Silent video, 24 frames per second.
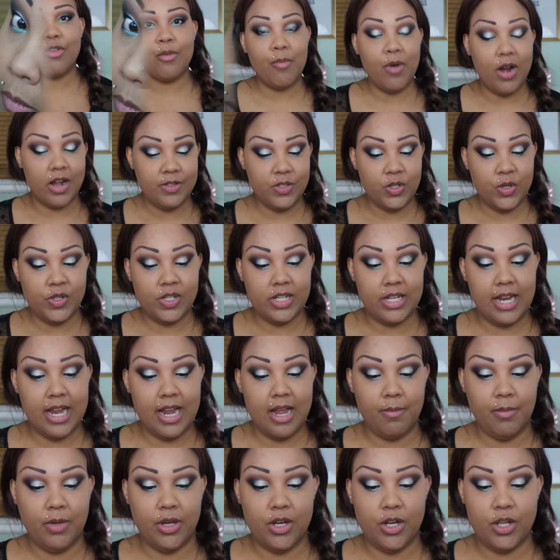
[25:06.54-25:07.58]
For bronzer
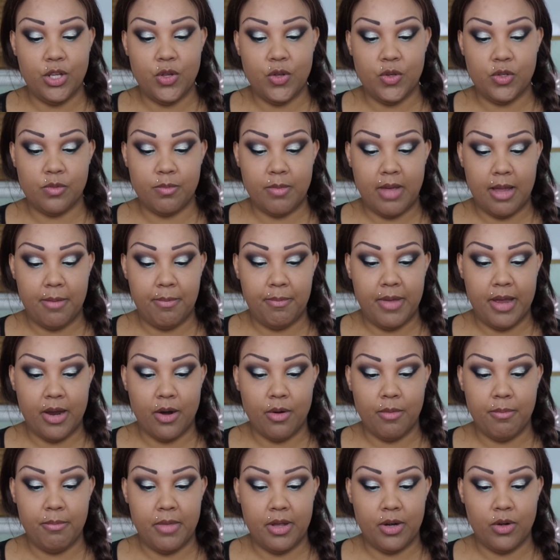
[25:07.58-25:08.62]
today, I'm going to use my
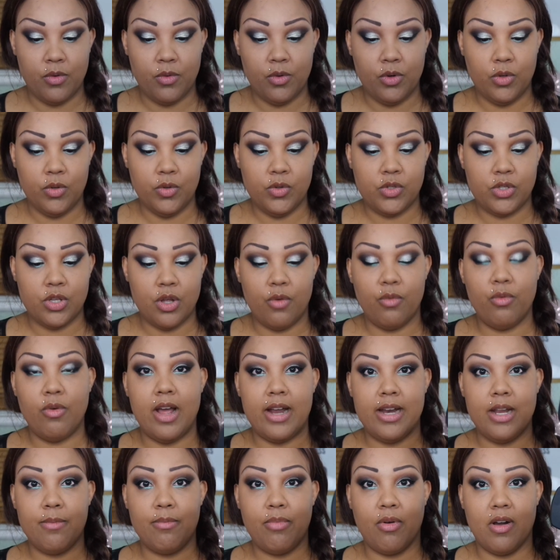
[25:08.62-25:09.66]
Bare Minerals
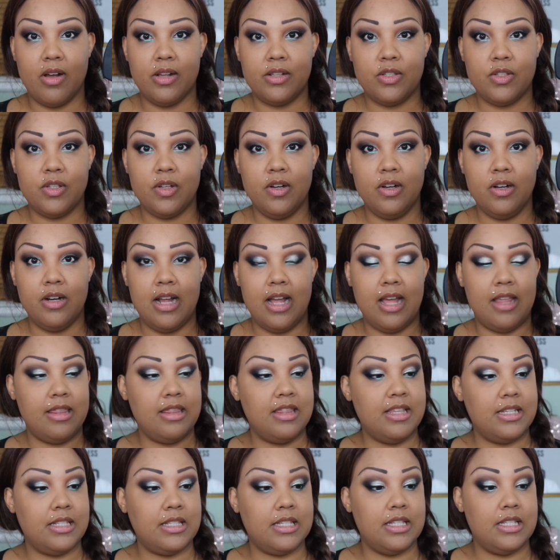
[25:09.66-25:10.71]
Ready Bronzer,
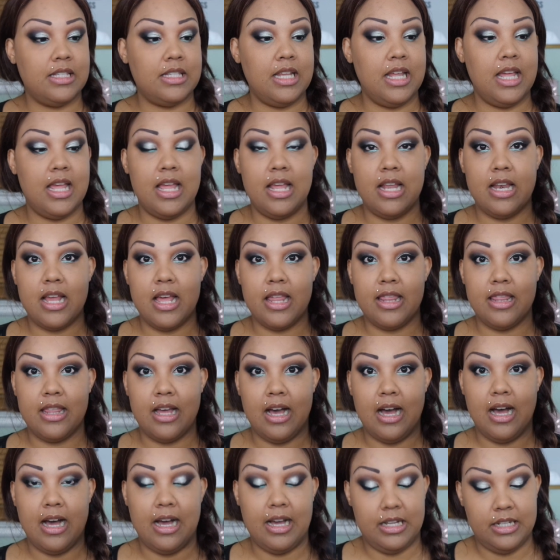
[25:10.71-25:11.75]
and this is in
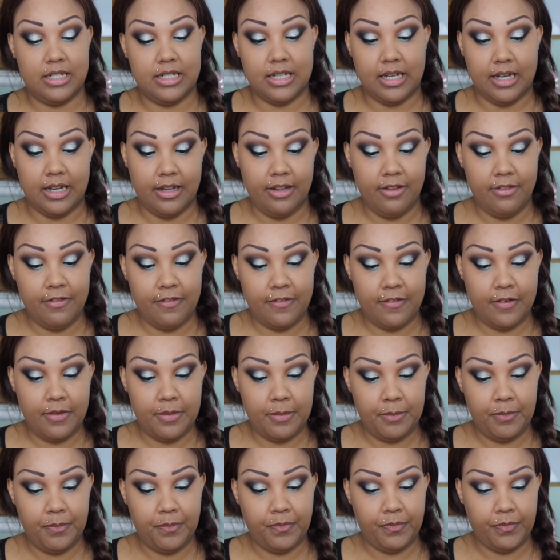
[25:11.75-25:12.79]
the High Dive.
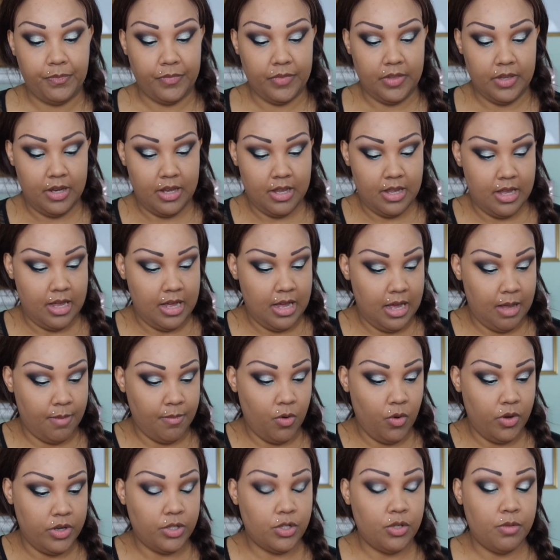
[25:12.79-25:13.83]

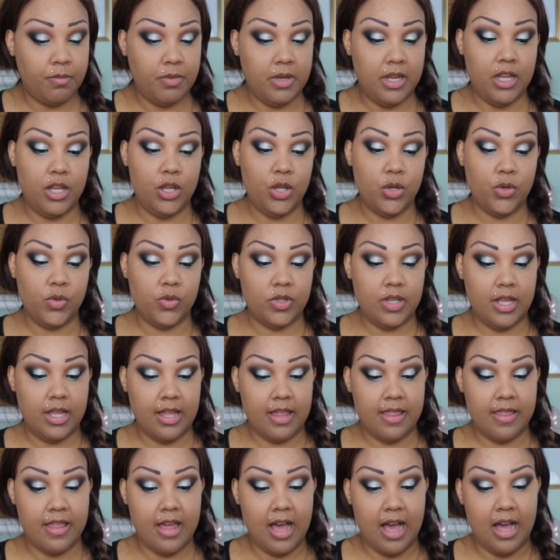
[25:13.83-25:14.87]
I'm going to be
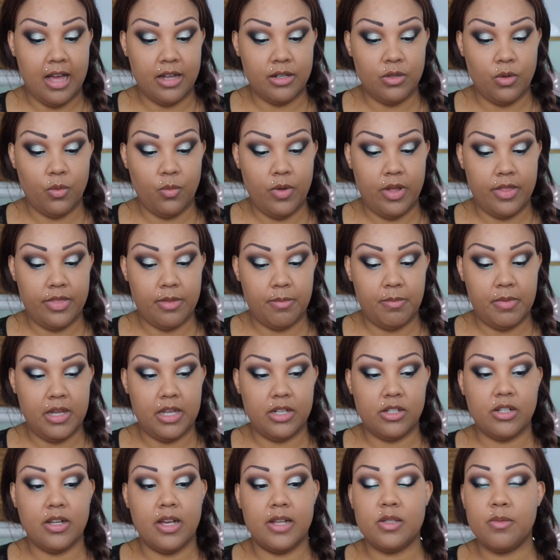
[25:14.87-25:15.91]
using that with the
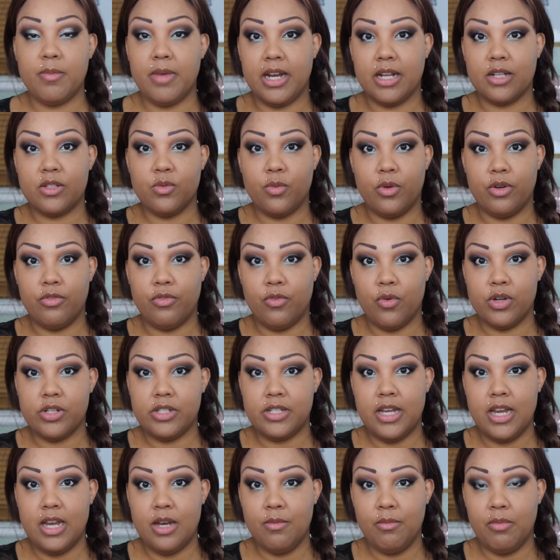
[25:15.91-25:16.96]
BH Cosmetics
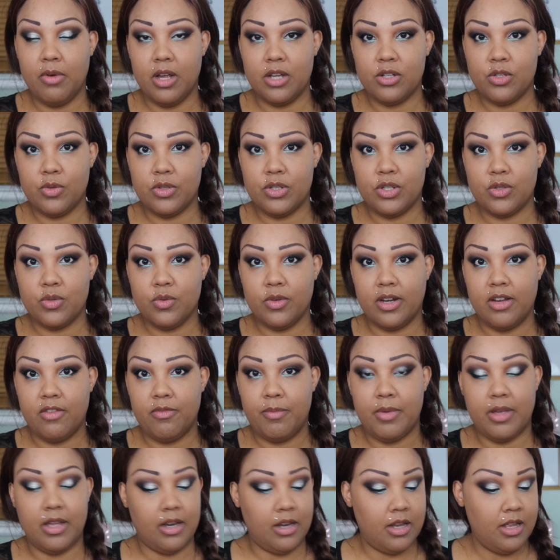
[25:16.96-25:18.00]
114 brush, which is what
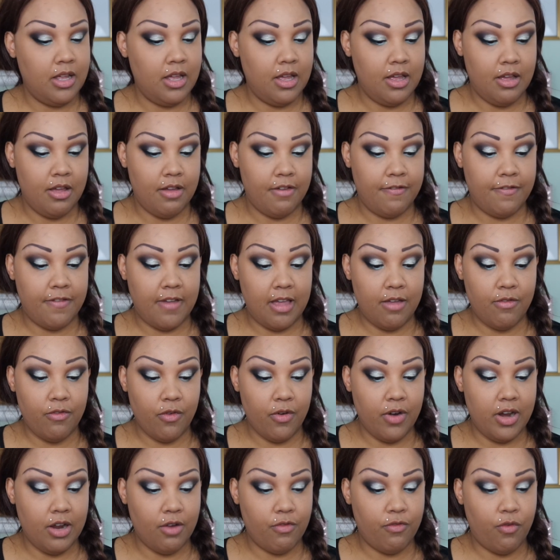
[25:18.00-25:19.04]
I've been
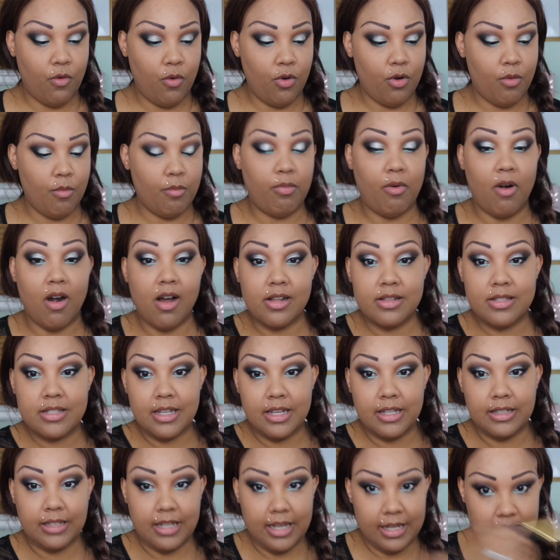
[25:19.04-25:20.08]
favoring for
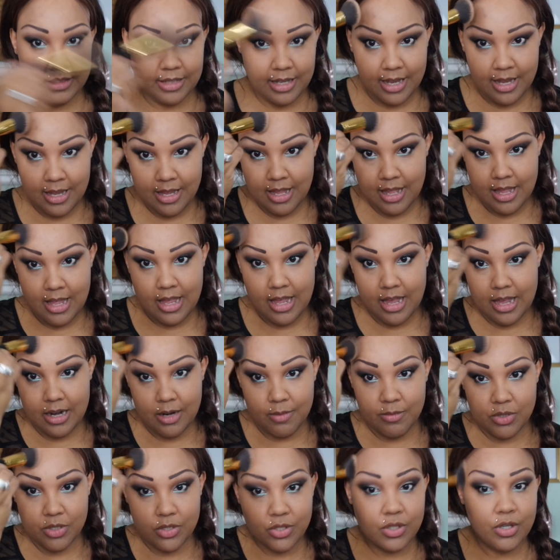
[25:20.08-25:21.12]
bronzing lately, and
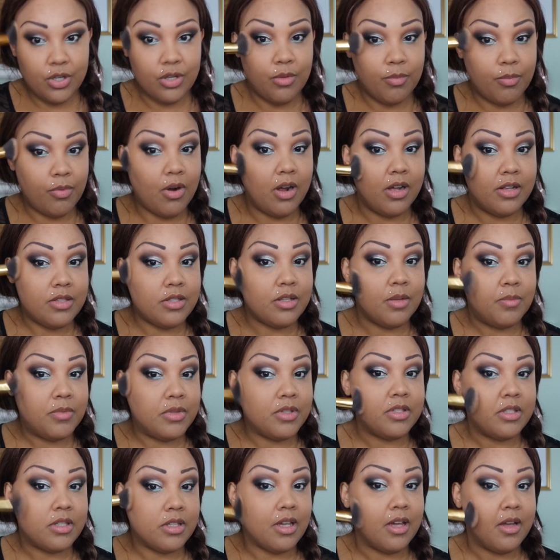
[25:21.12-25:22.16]
I'm just going to bronze up
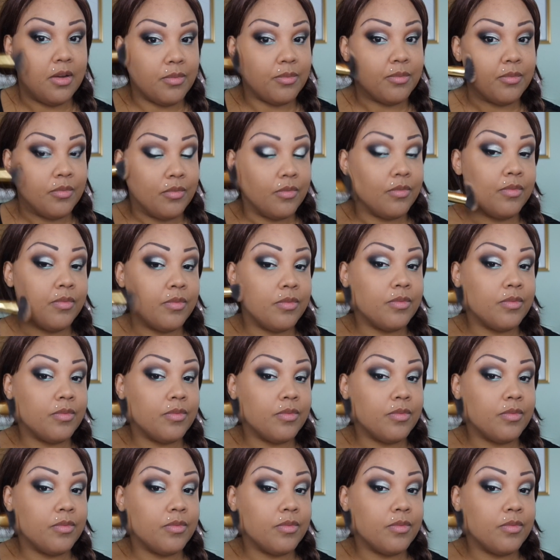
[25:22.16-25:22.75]
the skin.